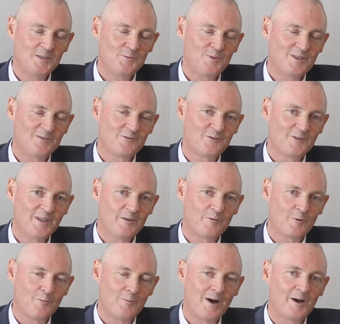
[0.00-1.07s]
been really
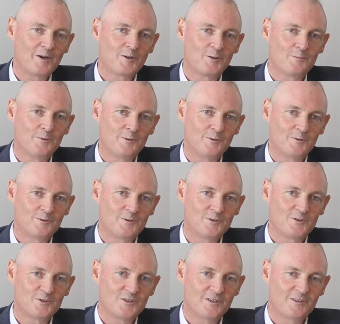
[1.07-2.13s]
remarkable to
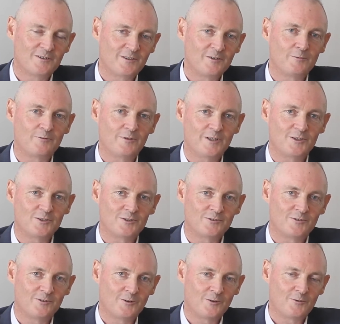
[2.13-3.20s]
see the
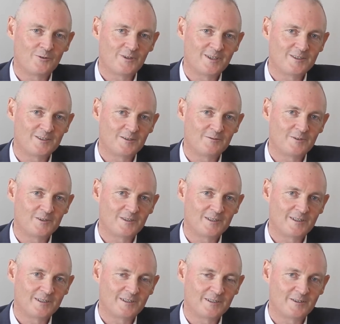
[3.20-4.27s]
innovation and the
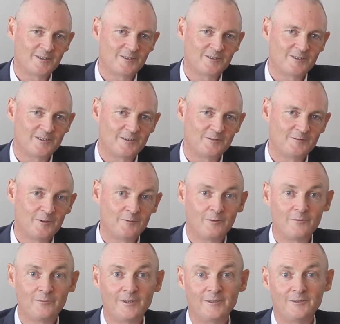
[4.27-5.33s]
creativity, you know, of
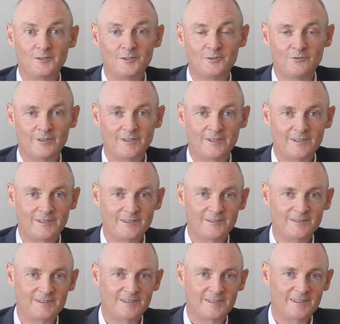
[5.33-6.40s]
every industry
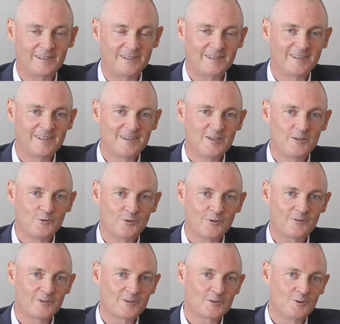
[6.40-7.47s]
and
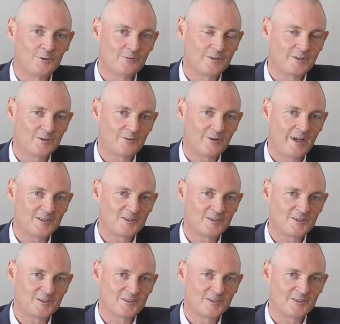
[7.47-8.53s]
during this COVID
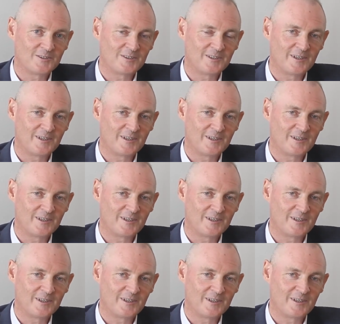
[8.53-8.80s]
crisis. And